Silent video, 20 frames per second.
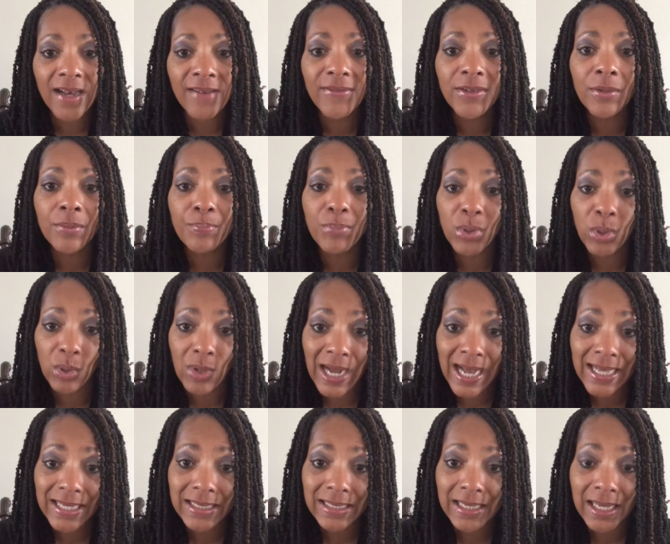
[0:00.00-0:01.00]
a
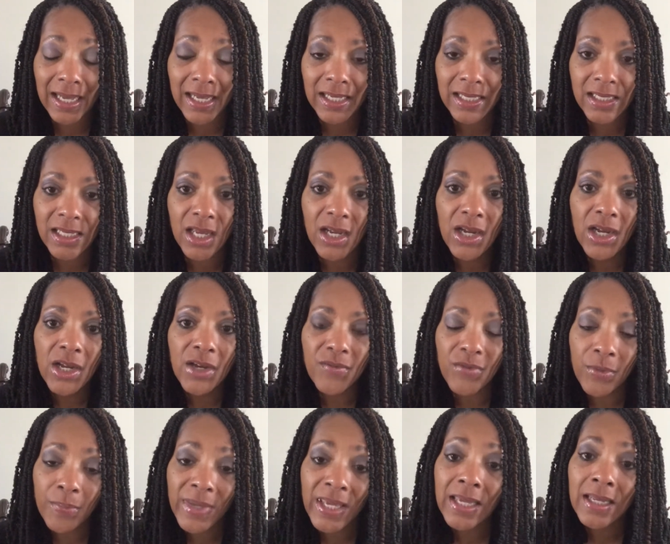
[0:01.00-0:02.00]
process
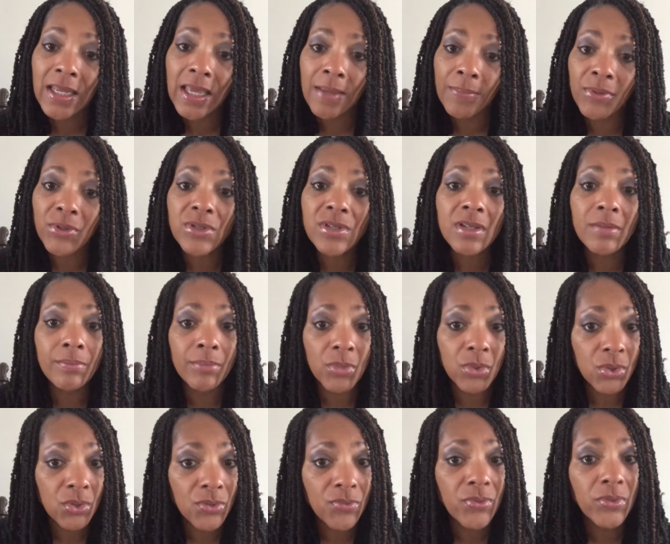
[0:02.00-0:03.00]
for being able to
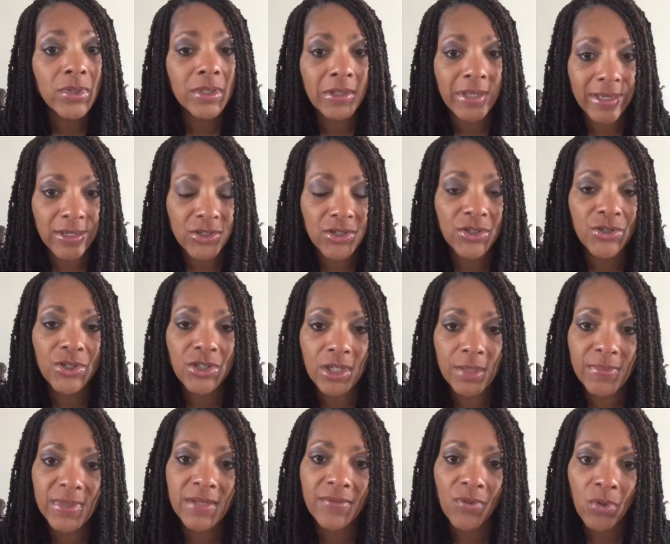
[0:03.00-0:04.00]
move
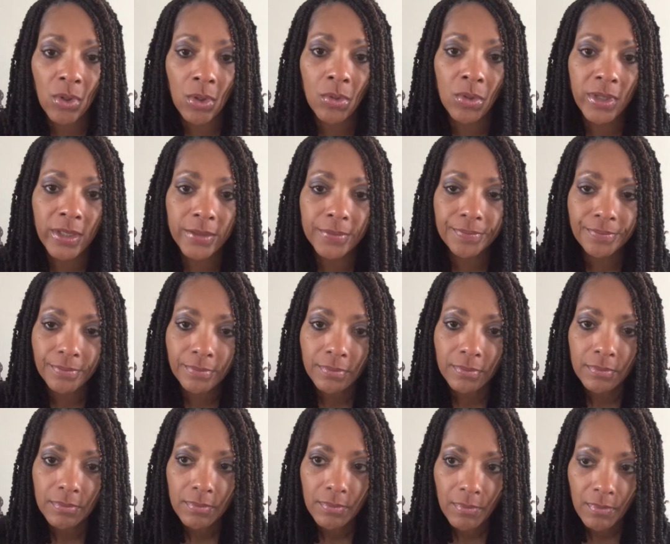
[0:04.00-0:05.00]
relationships forward.
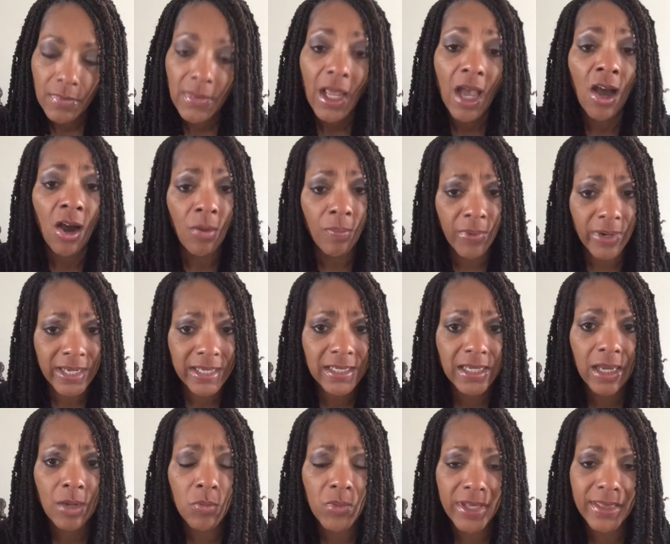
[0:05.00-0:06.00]
I'll break
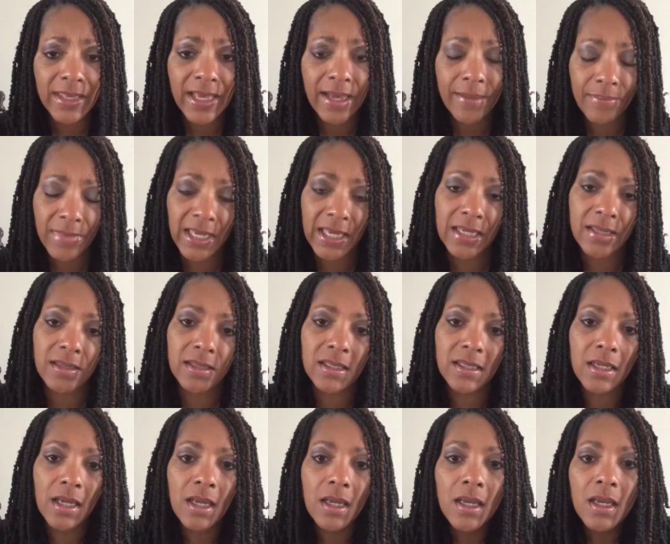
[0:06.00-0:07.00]
down what that means.
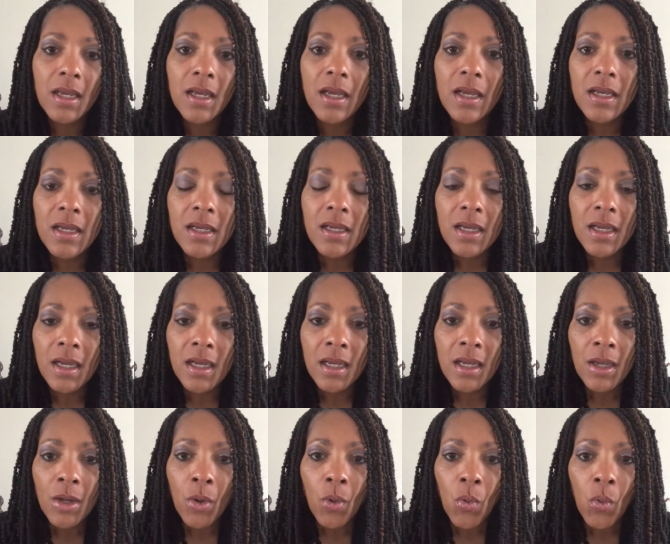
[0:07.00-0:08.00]

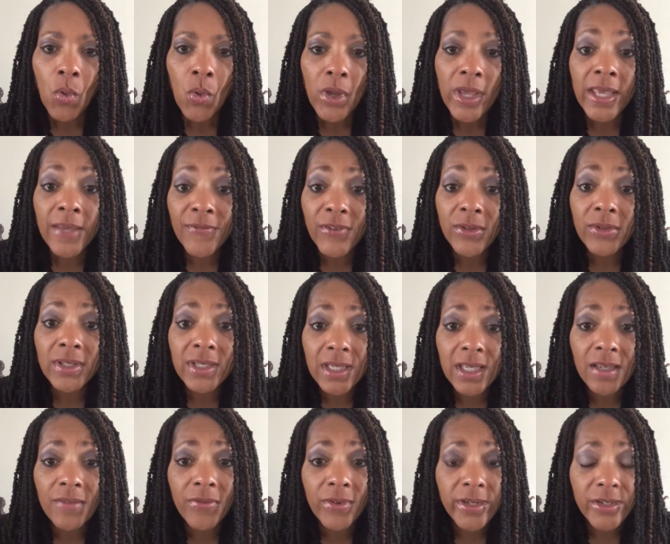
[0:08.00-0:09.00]
If you're
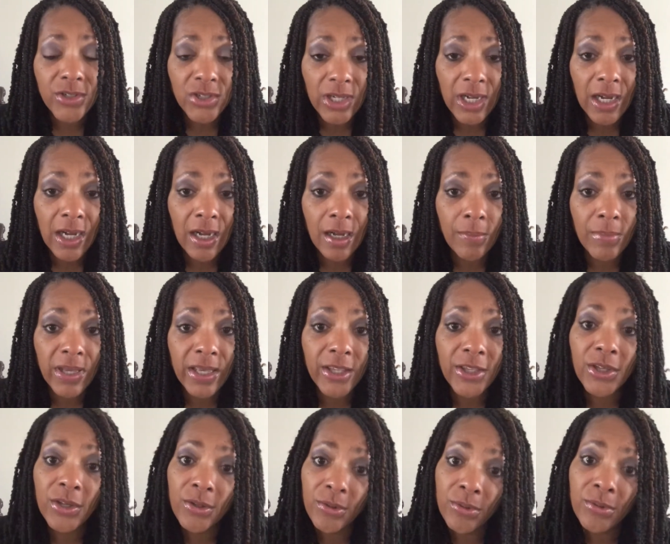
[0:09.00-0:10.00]
looking for a job,
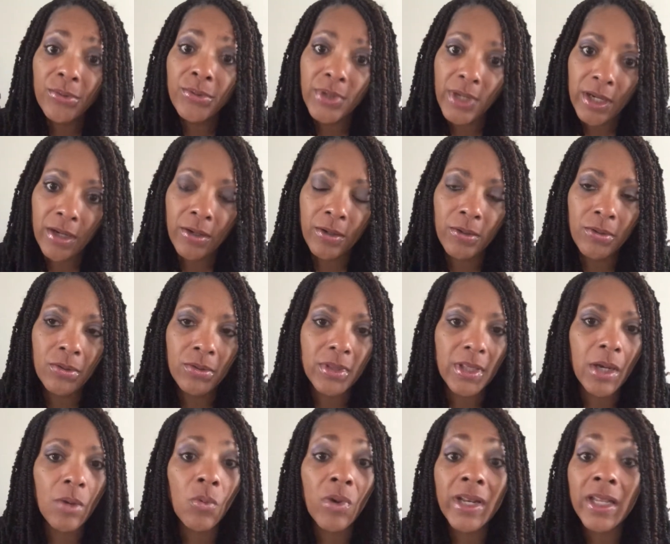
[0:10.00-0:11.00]
you know
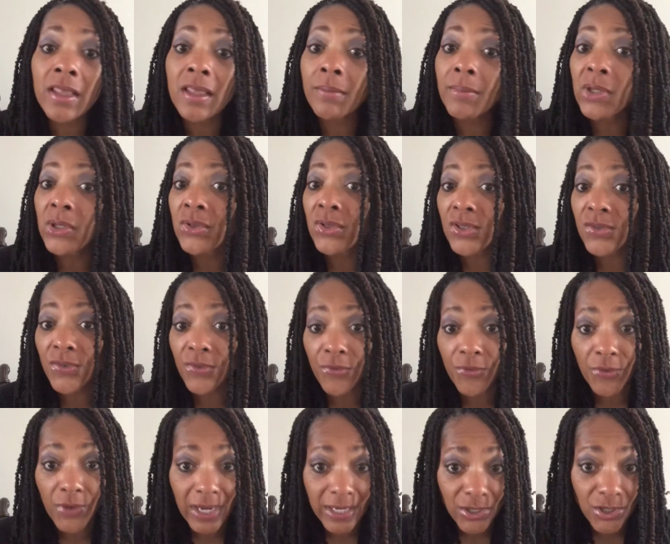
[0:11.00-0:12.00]
that one of the most
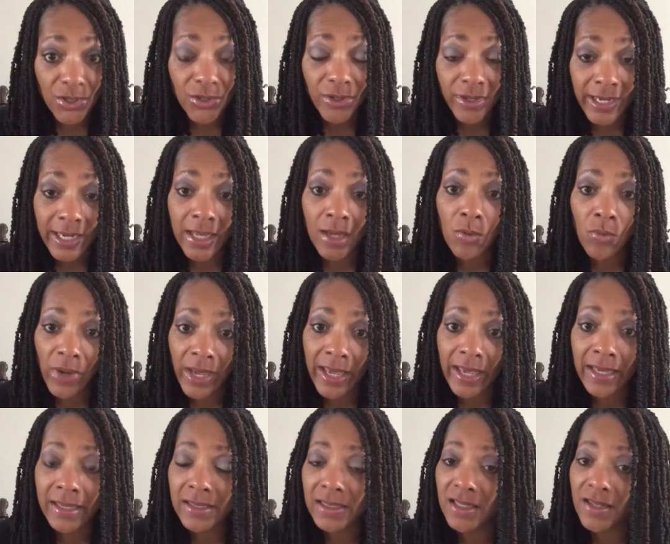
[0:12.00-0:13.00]
frustrating
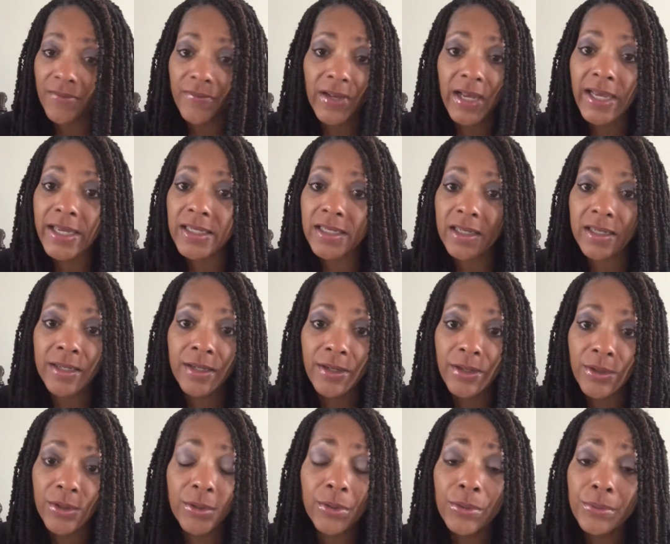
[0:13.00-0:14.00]
ways to find a
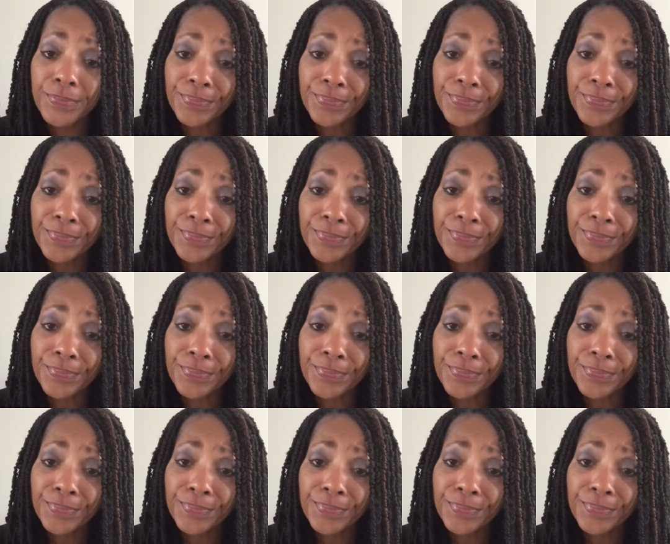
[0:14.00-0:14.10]
new